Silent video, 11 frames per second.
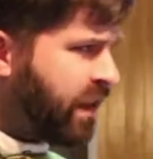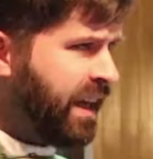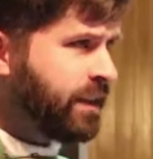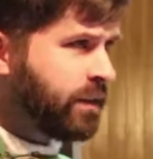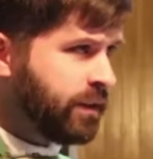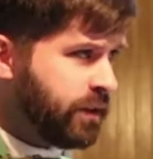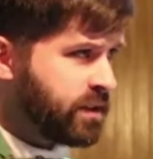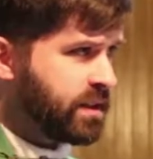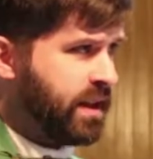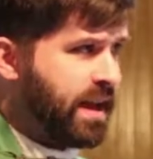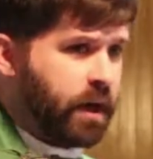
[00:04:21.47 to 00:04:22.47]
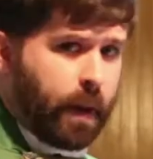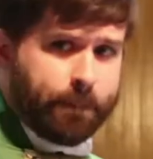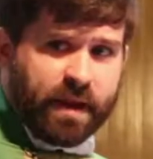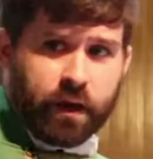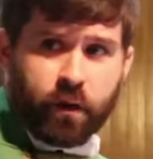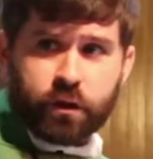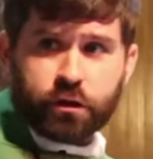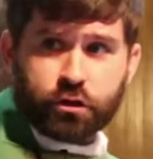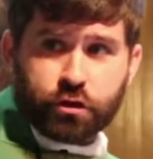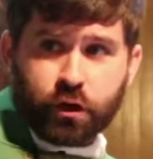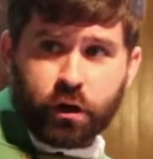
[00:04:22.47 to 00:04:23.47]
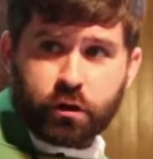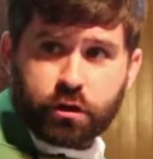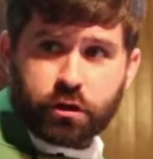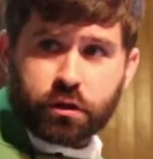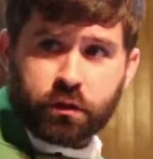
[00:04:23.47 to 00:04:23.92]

It looks like a parish church